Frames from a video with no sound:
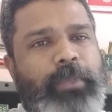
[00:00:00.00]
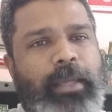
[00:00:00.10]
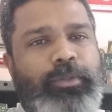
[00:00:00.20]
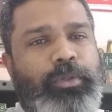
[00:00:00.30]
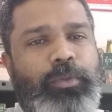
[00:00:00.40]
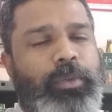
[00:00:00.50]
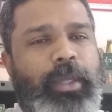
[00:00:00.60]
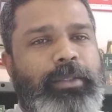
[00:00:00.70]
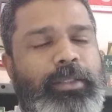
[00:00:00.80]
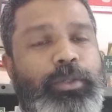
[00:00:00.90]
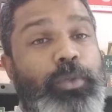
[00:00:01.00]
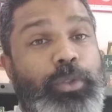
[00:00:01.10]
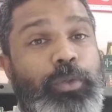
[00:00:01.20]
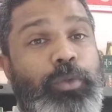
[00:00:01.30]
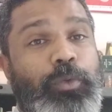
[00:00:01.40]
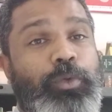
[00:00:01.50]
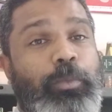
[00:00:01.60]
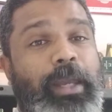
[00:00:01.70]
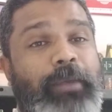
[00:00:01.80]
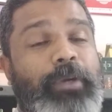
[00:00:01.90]
as you know that you
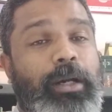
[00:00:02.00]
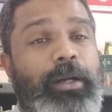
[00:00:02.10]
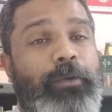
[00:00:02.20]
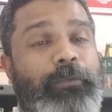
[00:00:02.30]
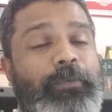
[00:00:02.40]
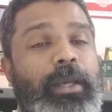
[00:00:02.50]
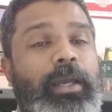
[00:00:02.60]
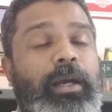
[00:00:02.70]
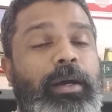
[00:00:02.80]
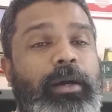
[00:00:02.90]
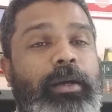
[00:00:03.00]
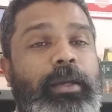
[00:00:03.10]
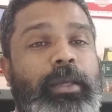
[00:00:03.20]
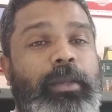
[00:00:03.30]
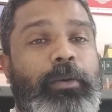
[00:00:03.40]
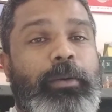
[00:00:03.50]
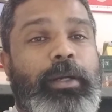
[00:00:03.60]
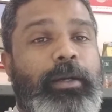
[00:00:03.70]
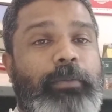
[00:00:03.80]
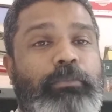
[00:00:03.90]
might have heard of uh, you
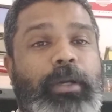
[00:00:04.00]
know